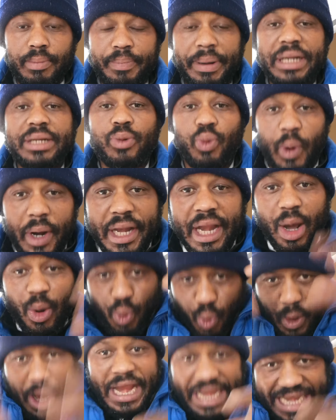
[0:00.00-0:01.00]
But when I
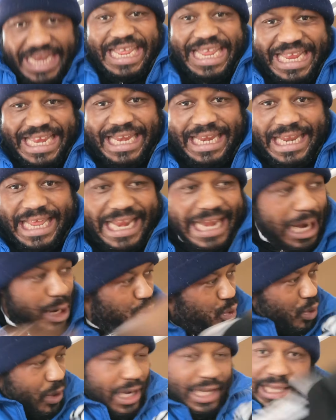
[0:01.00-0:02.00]
went in and I
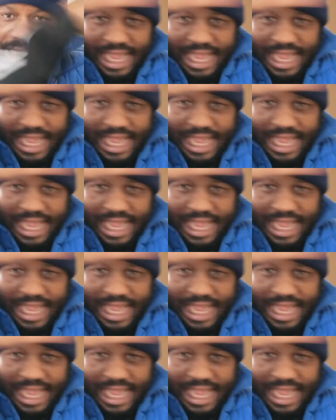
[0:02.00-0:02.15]
looked